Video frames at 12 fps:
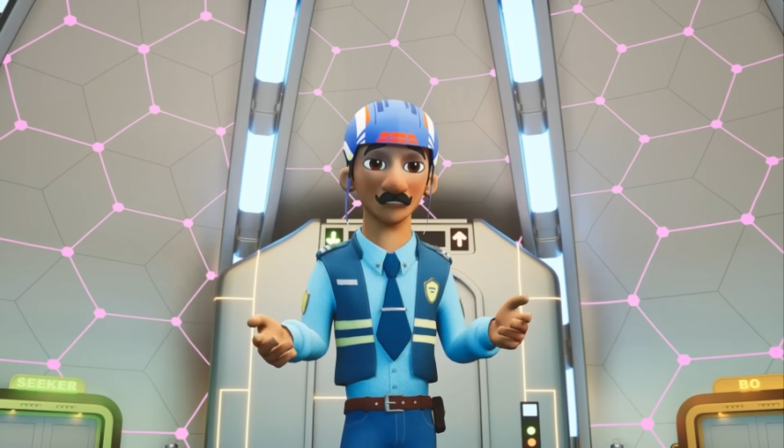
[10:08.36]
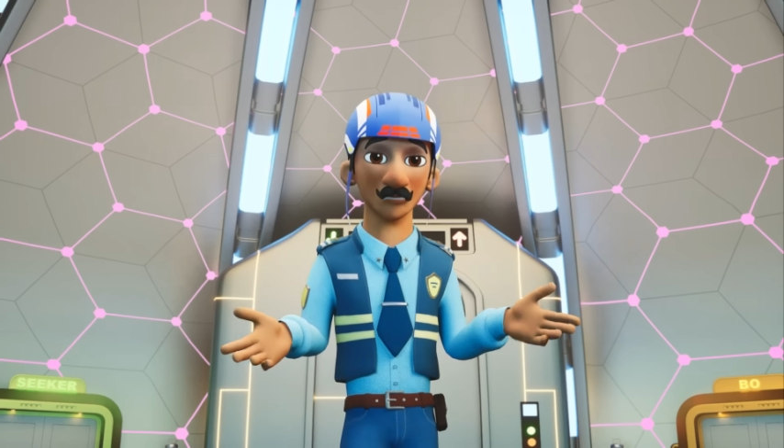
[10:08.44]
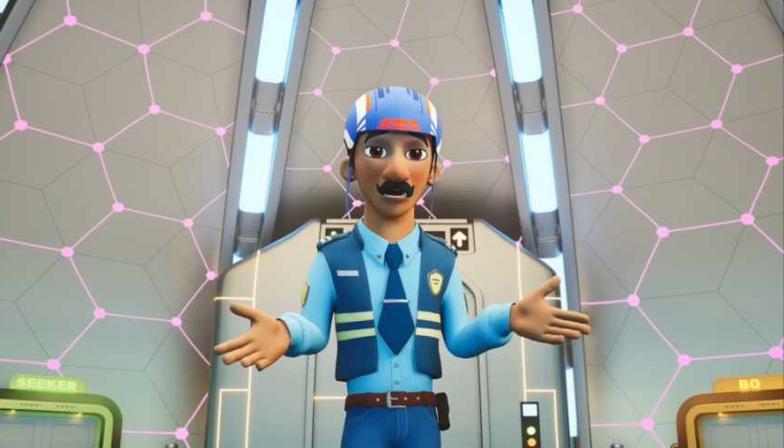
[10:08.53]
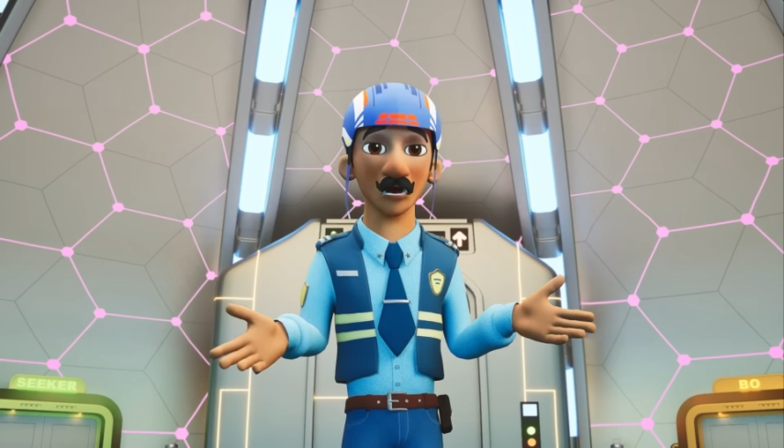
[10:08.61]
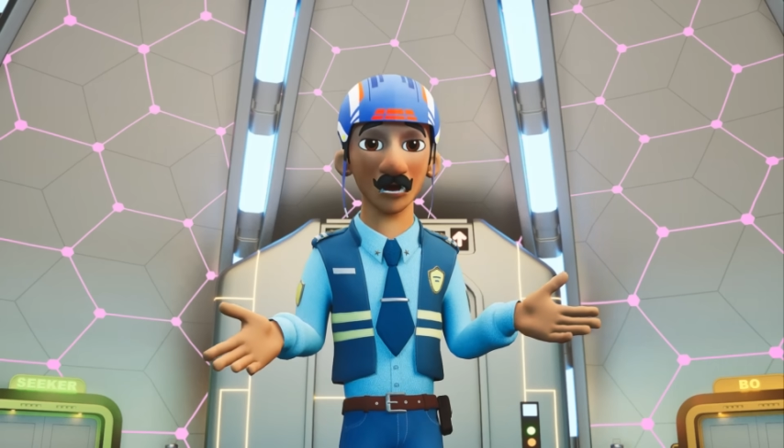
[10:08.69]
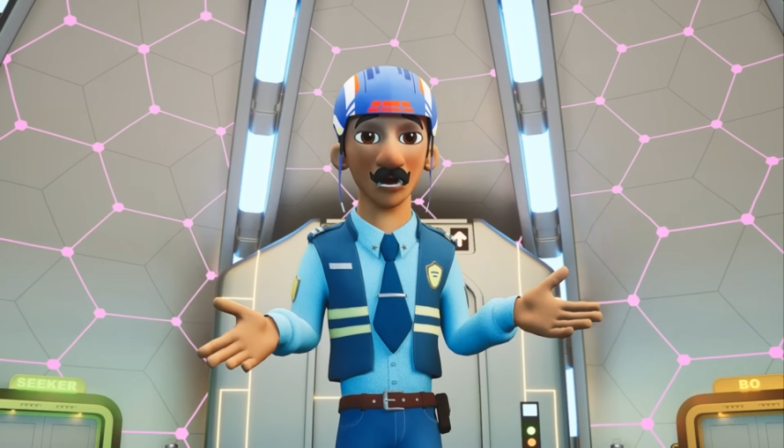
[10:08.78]

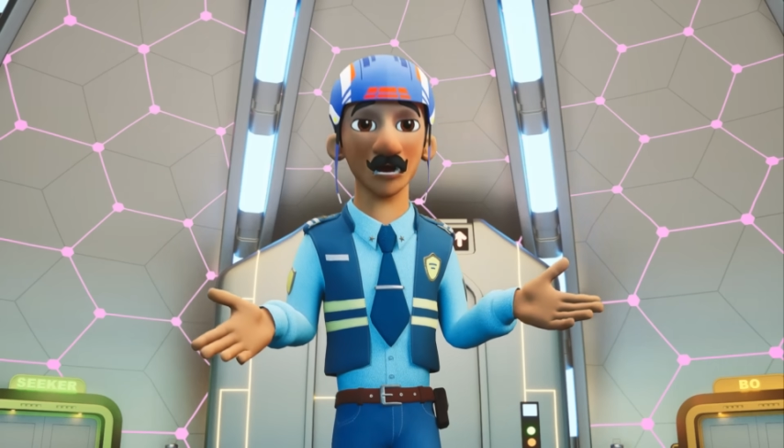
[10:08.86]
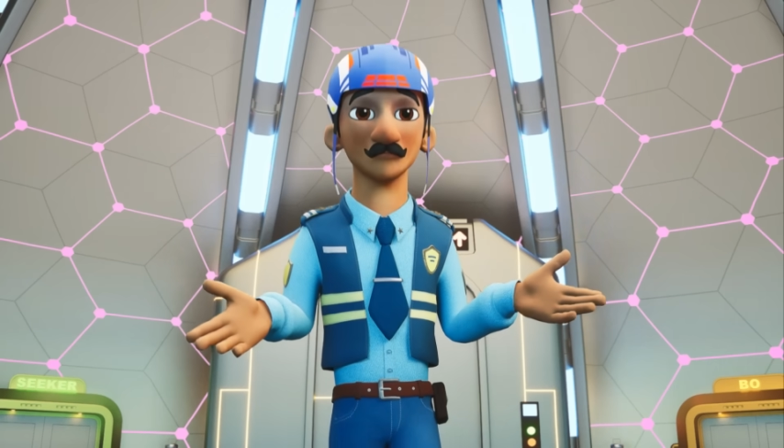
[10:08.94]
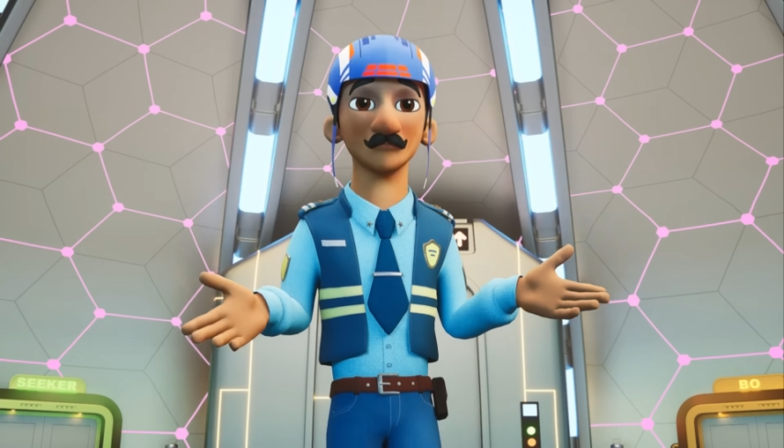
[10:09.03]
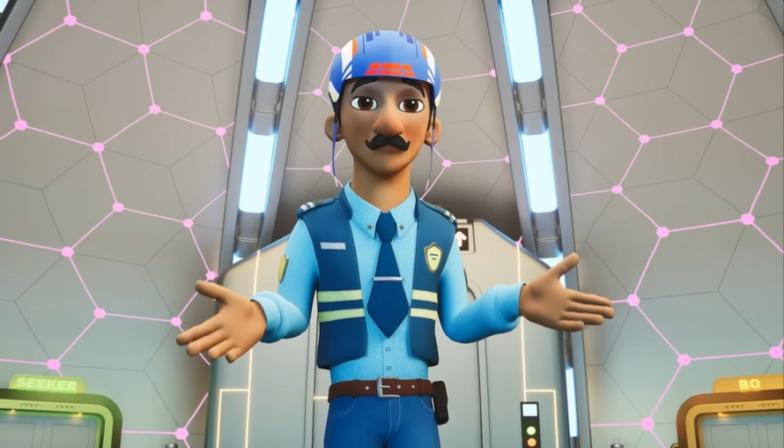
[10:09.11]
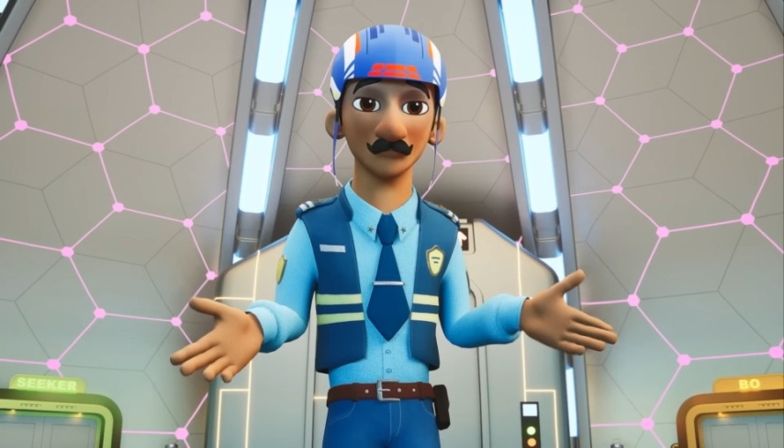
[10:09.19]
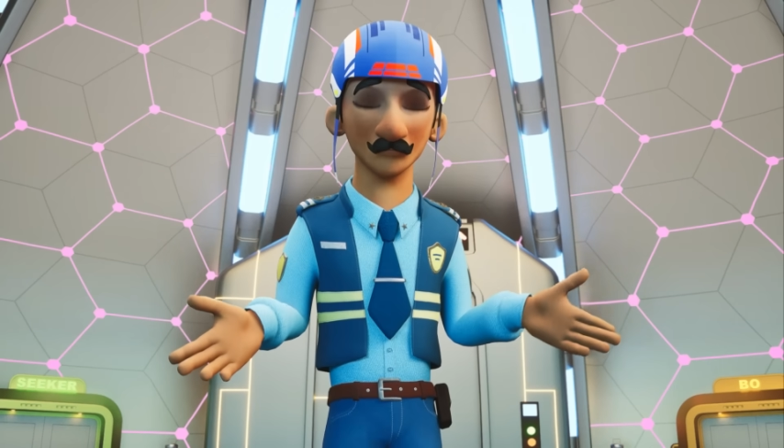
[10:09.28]
day
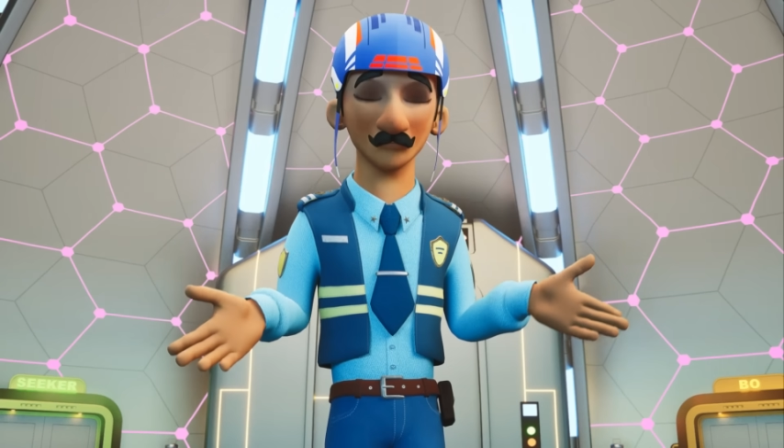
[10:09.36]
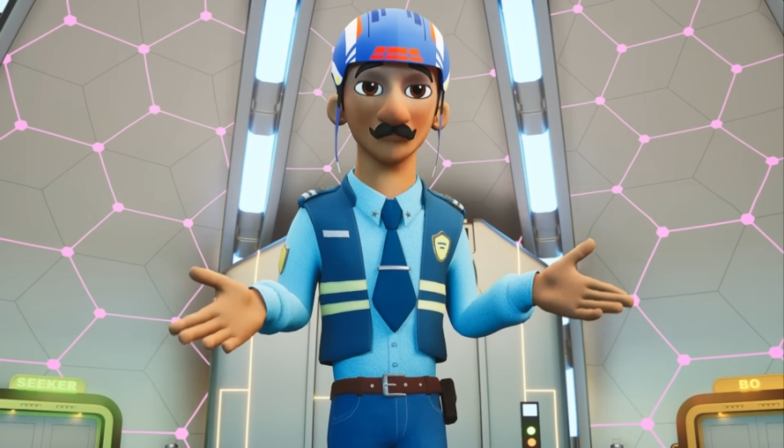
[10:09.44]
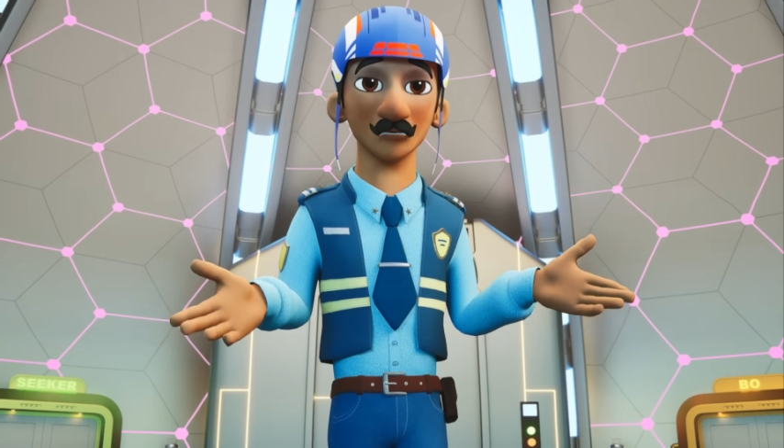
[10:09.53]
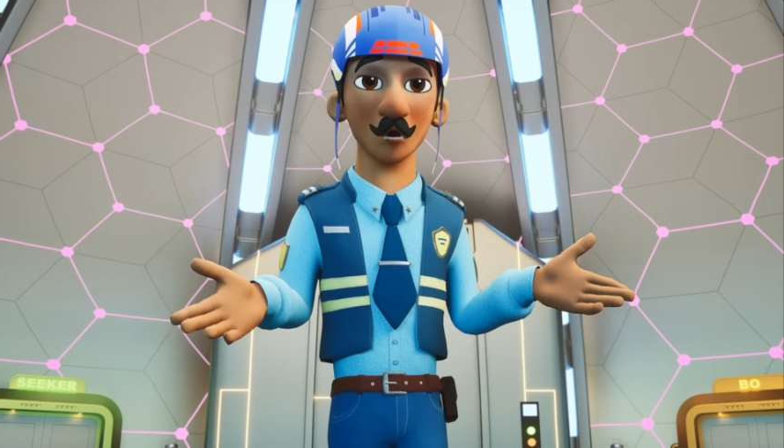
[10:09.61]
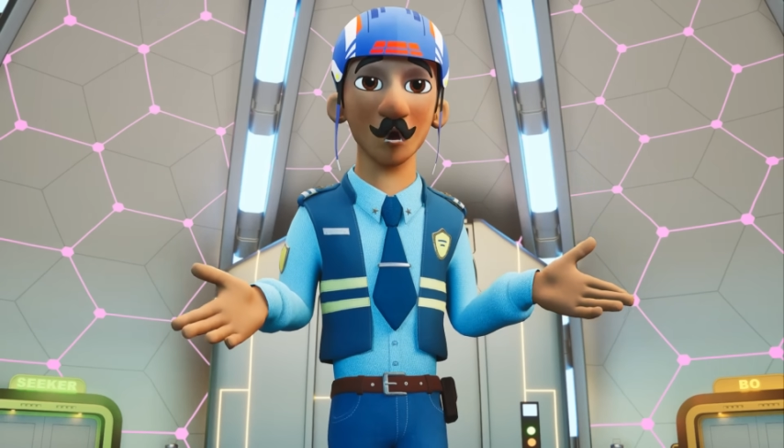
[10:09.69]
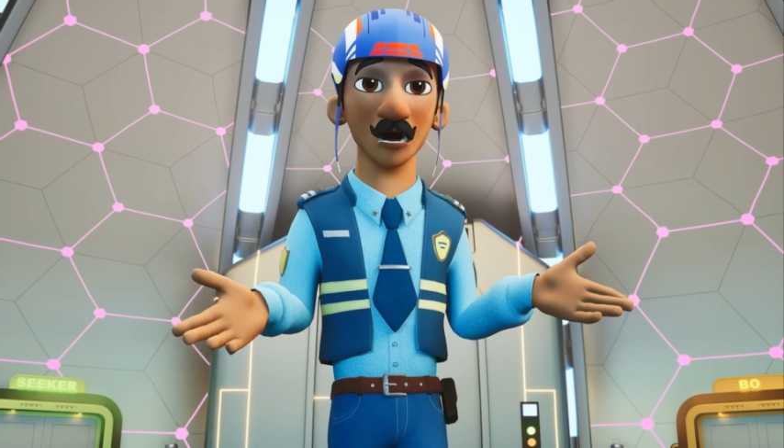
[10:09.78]

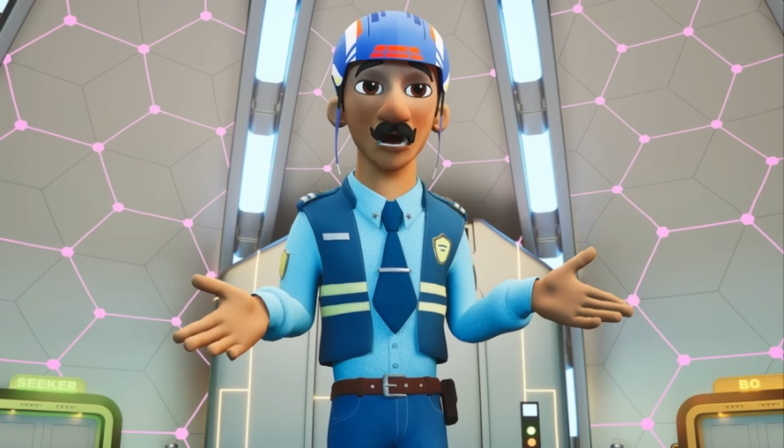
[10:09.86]
to